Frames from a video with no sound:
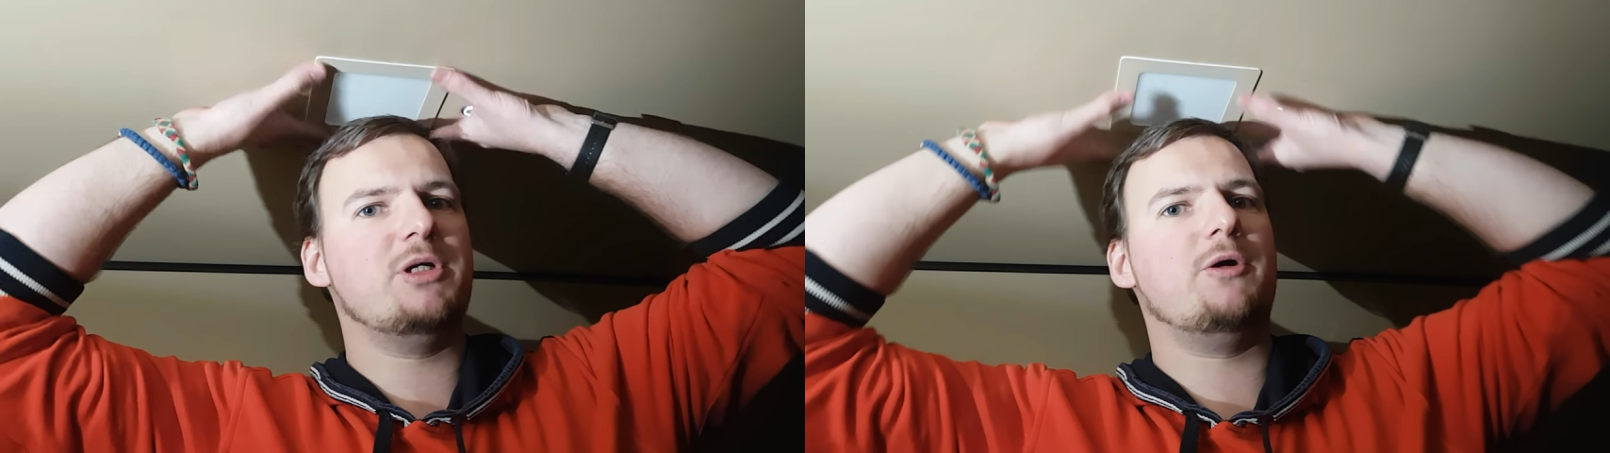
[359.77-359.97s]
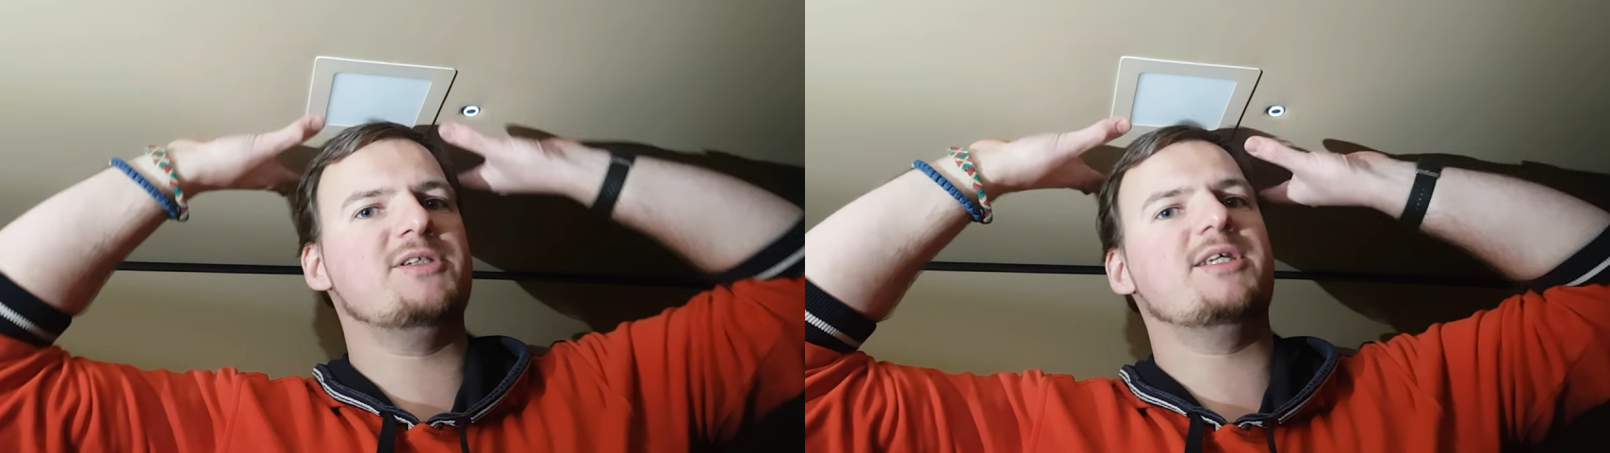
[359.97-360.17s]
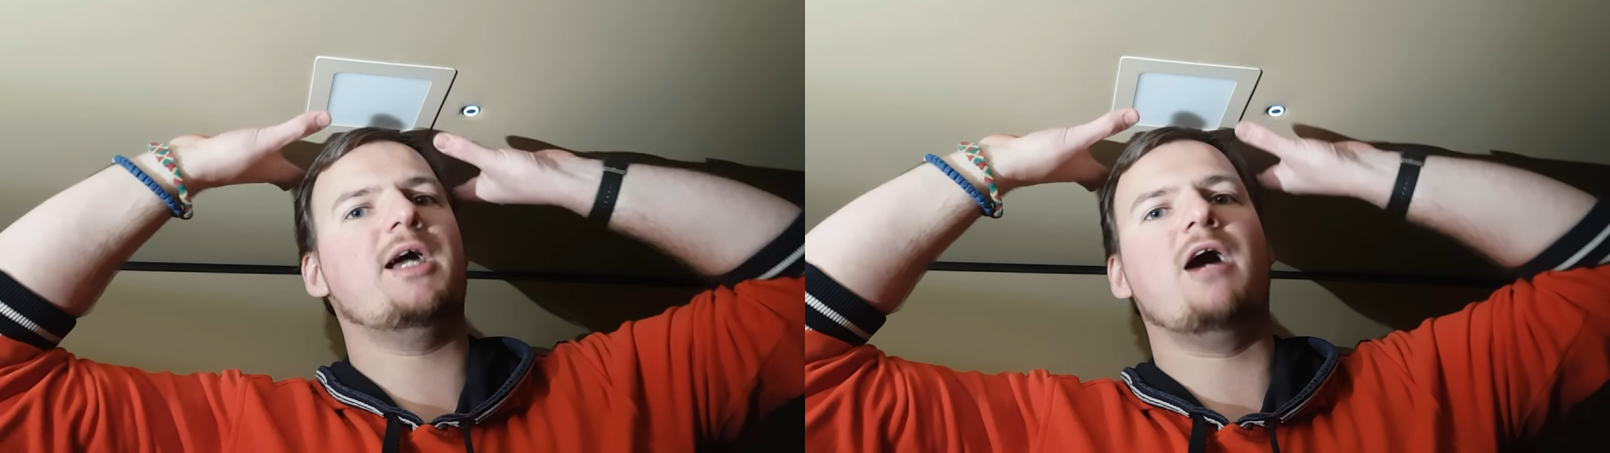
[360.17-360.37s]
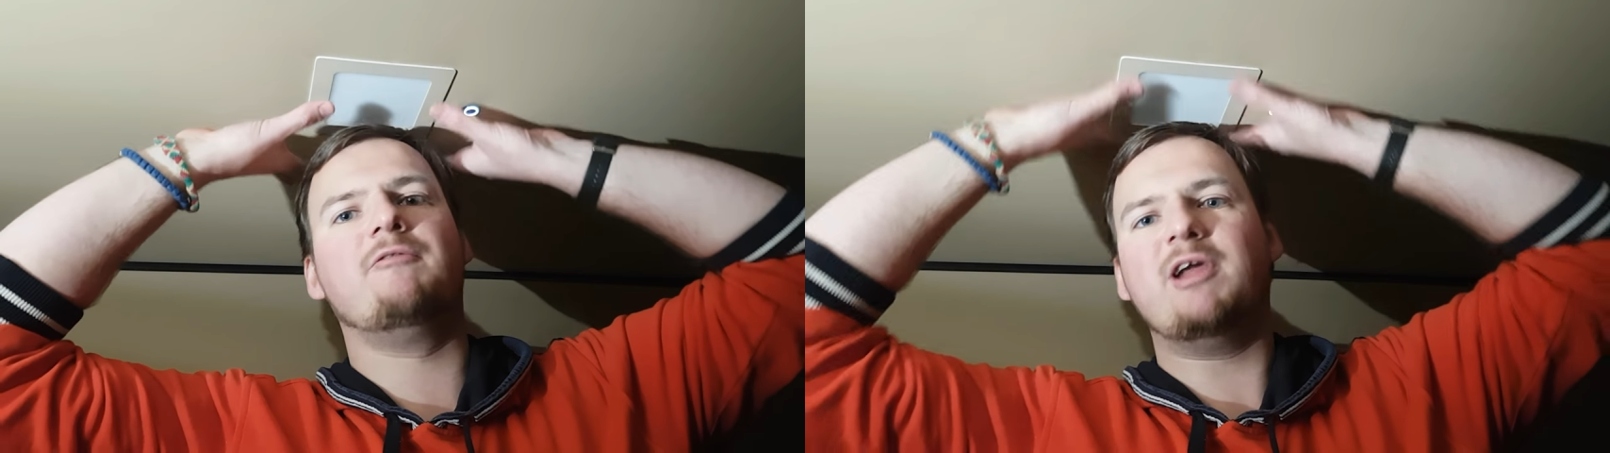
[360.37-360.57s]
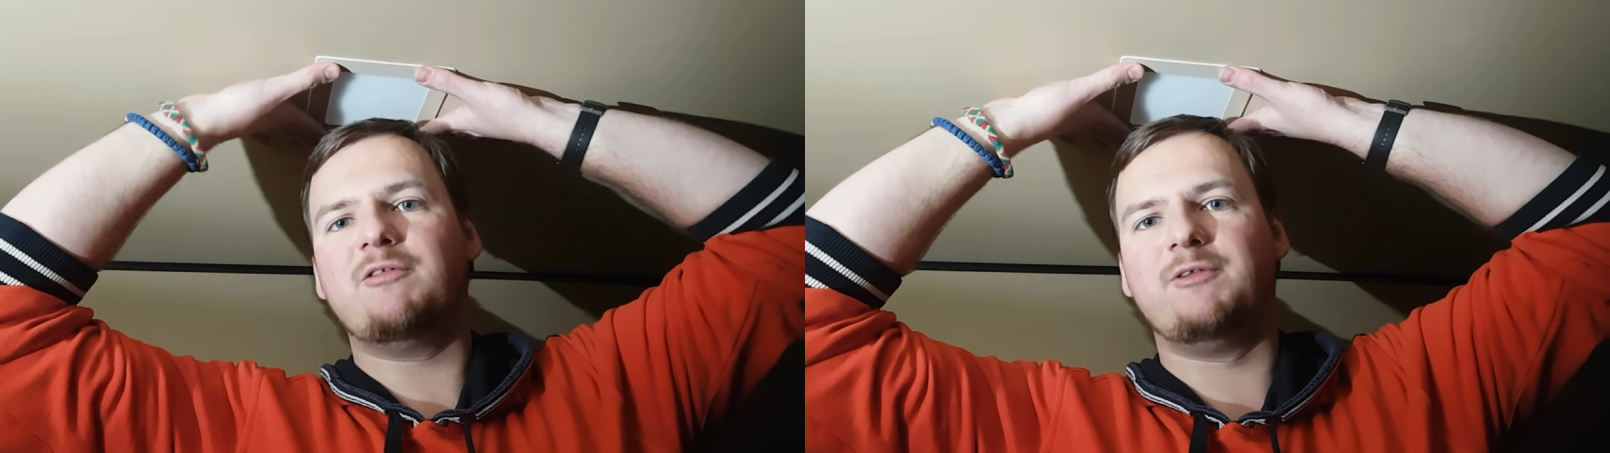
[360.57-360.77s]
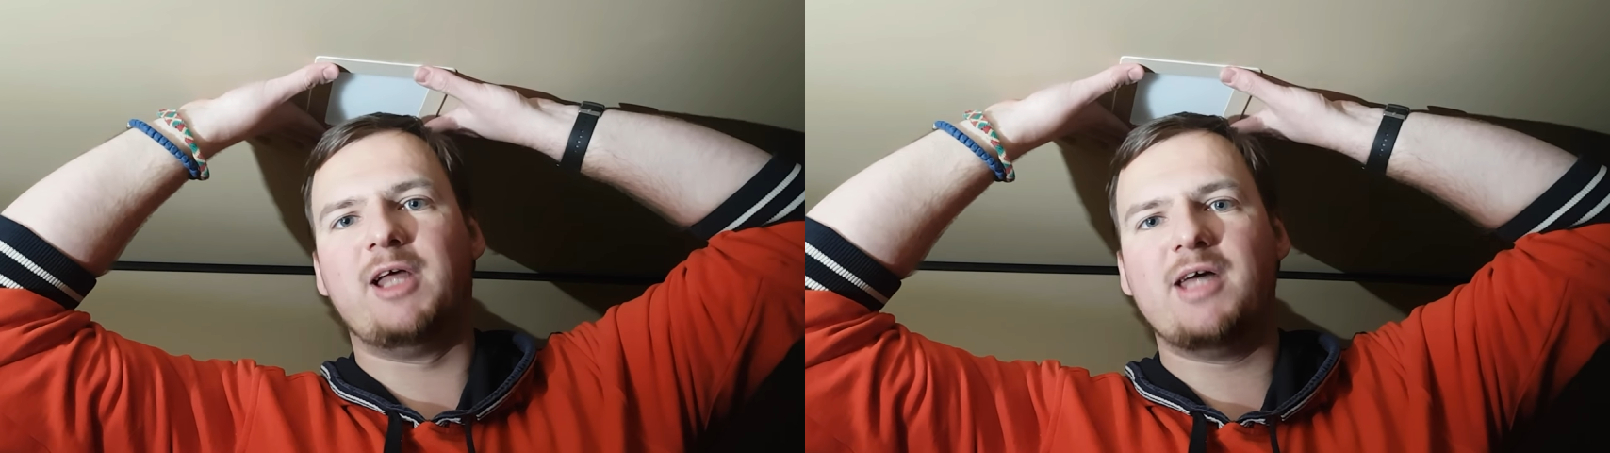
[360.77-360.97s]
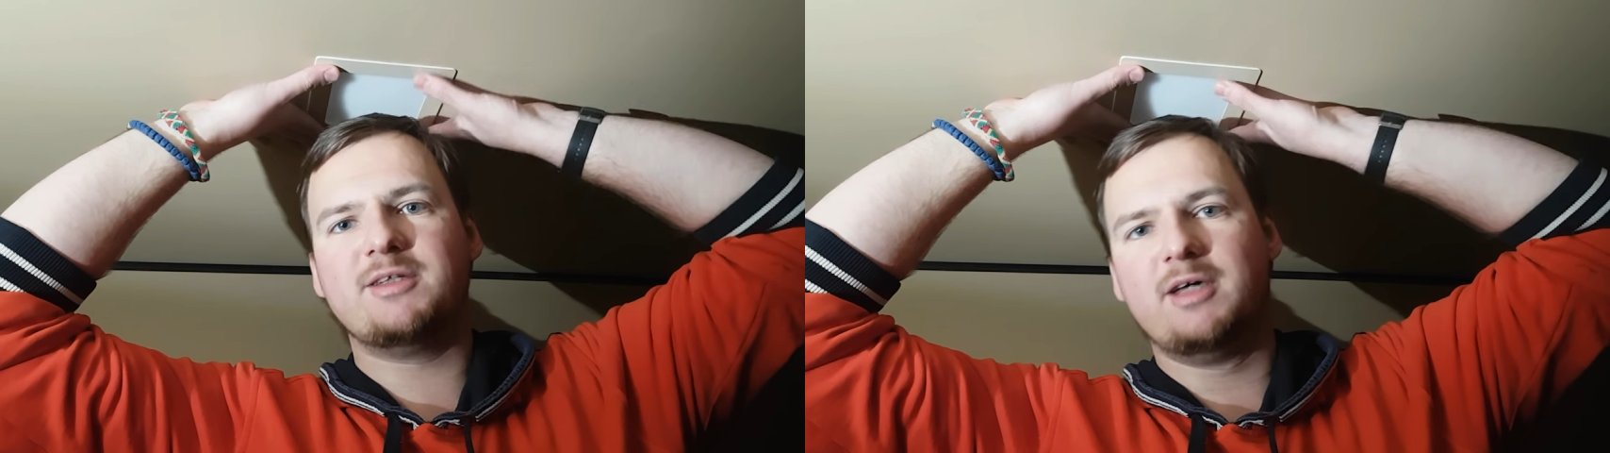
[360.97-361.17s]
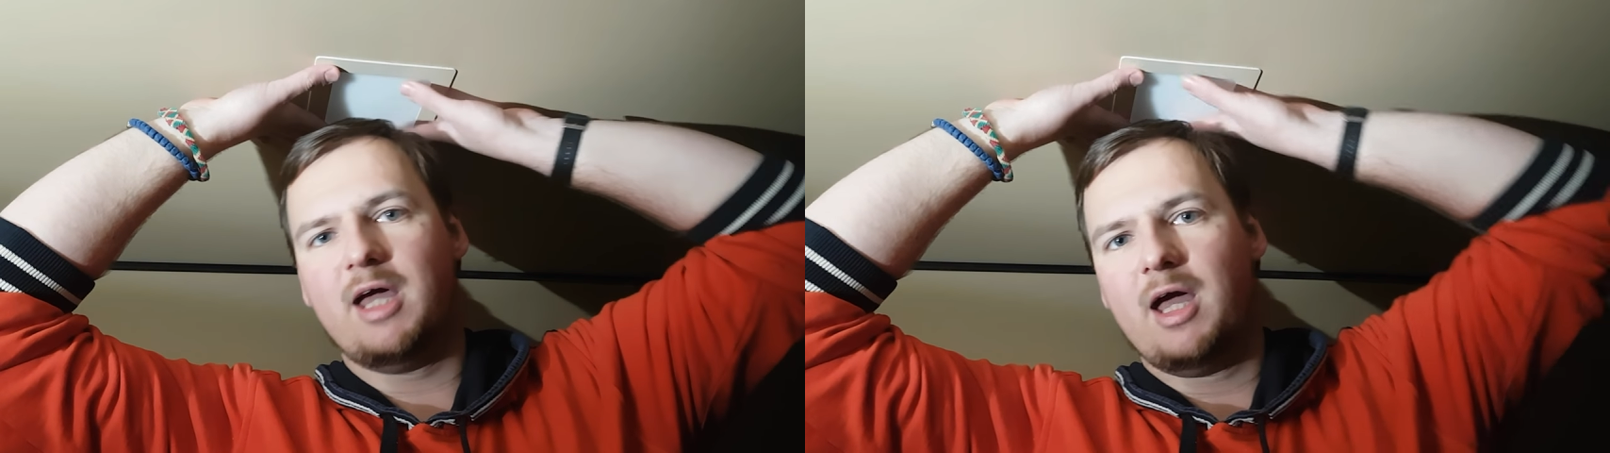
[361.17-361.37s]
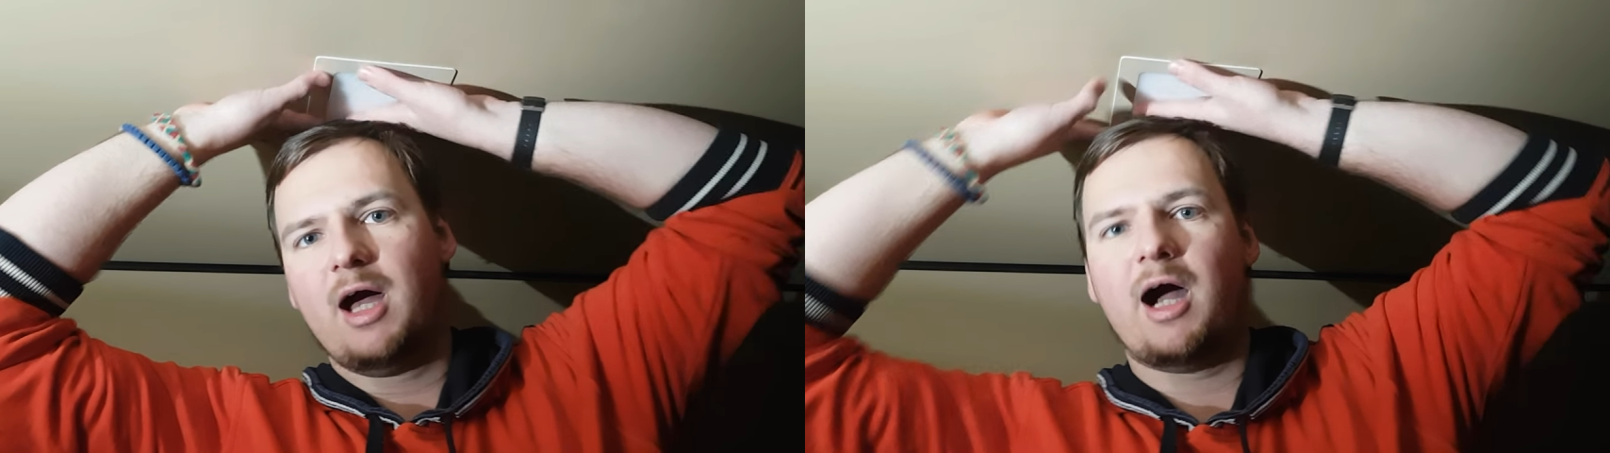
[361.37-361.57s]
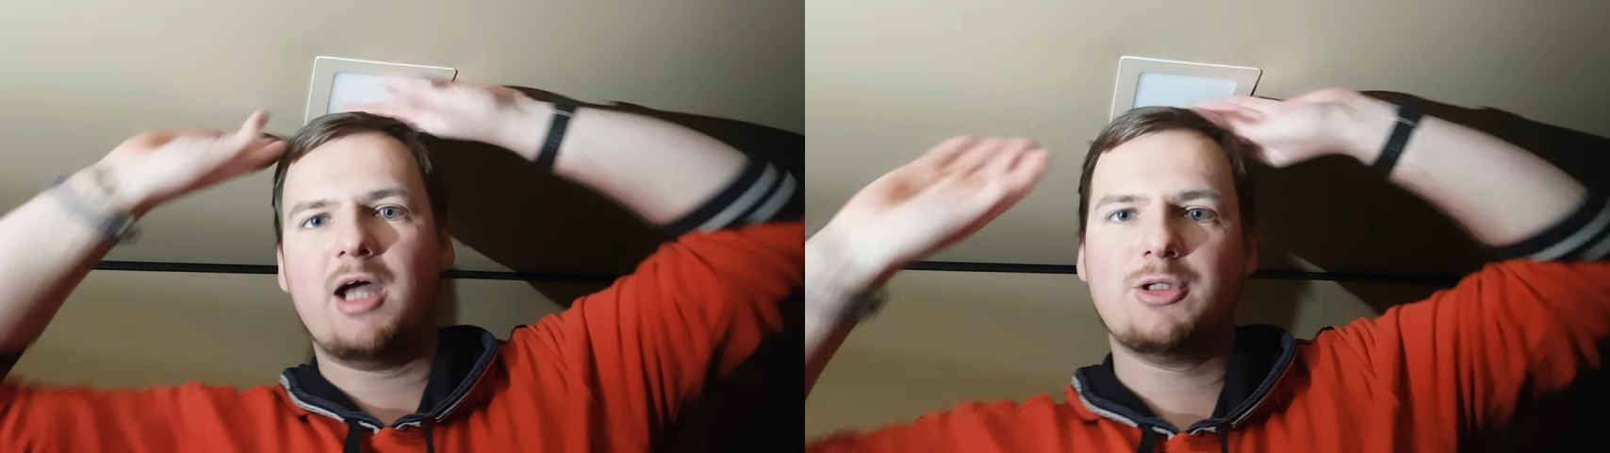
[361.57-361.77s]
because they are very flat.
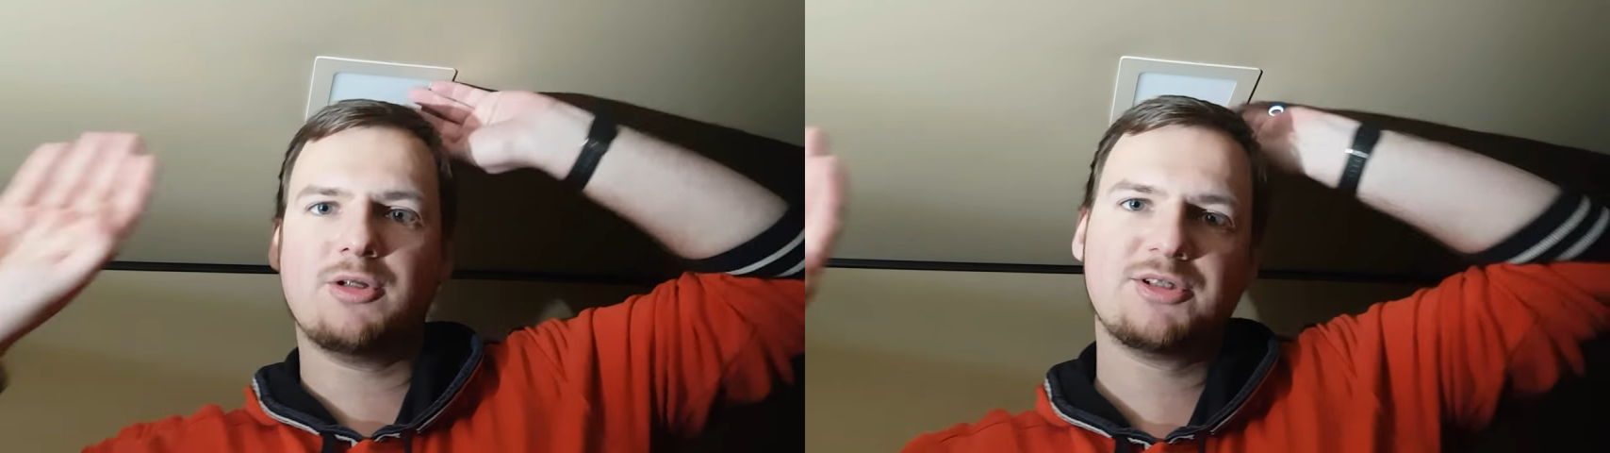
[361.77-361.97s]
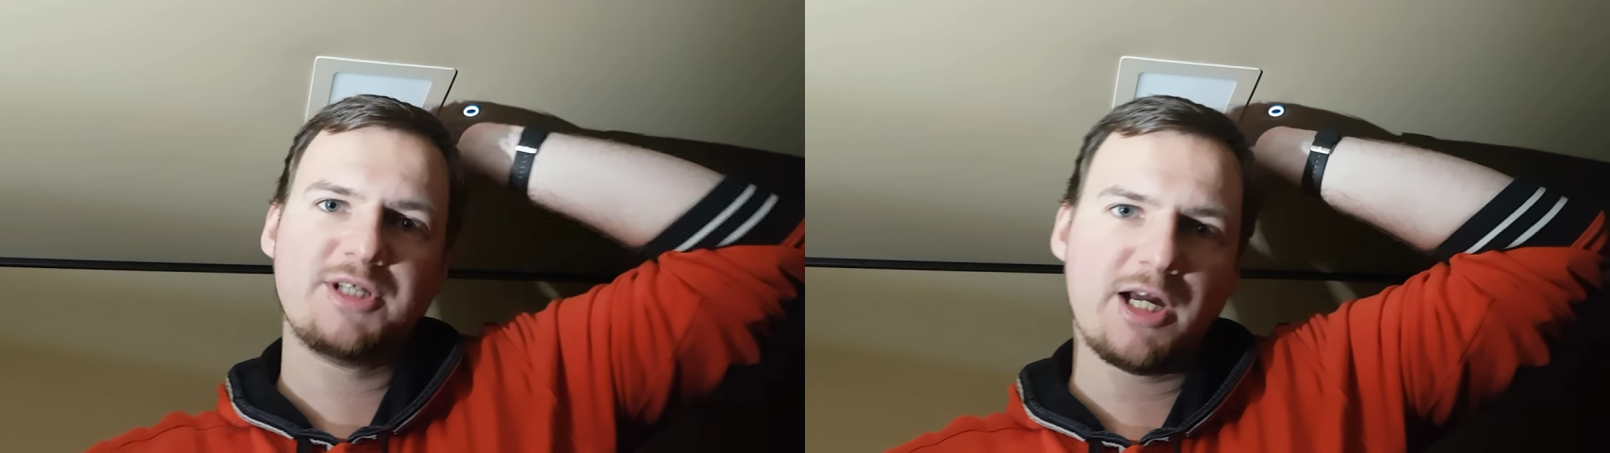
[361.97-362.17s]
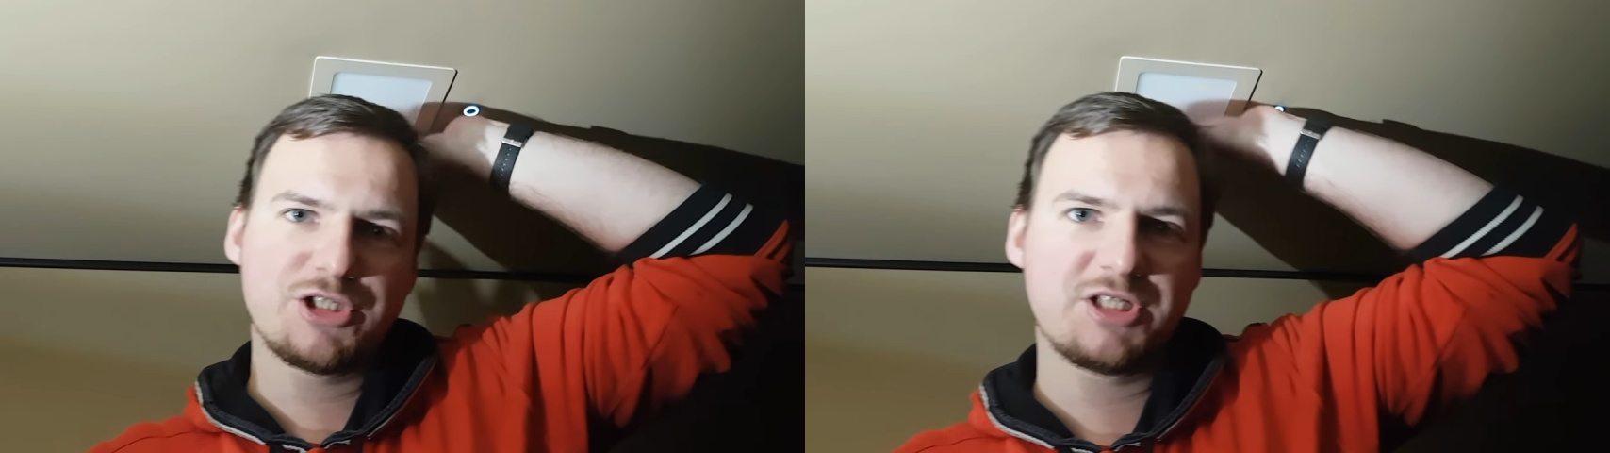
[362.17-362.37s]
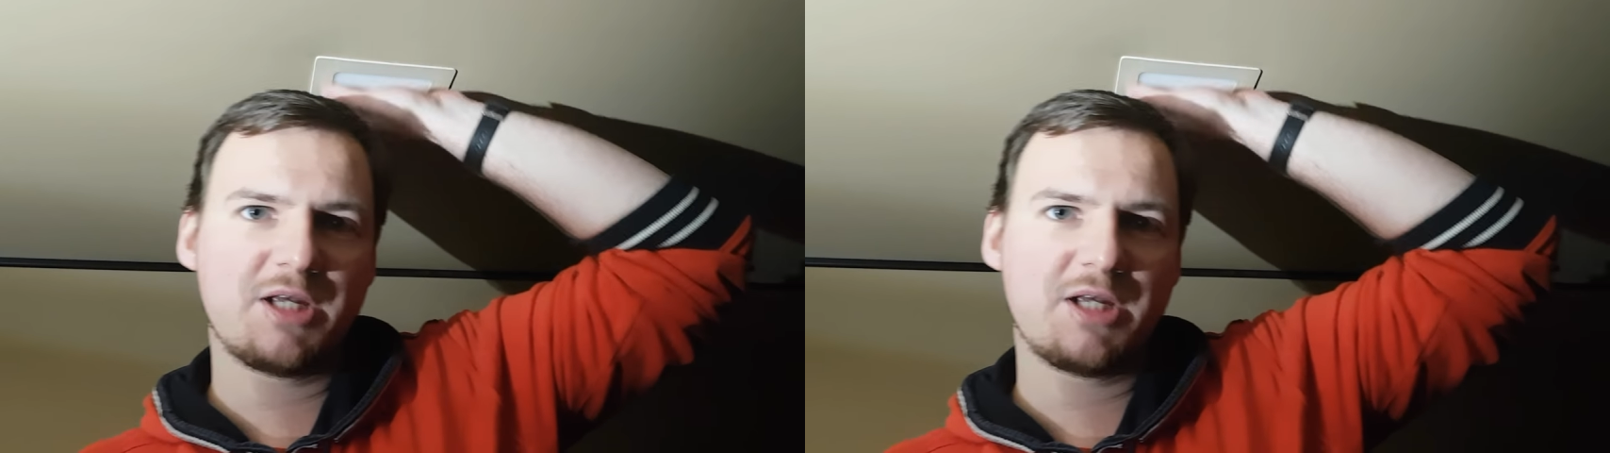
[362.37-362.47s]
I don't touch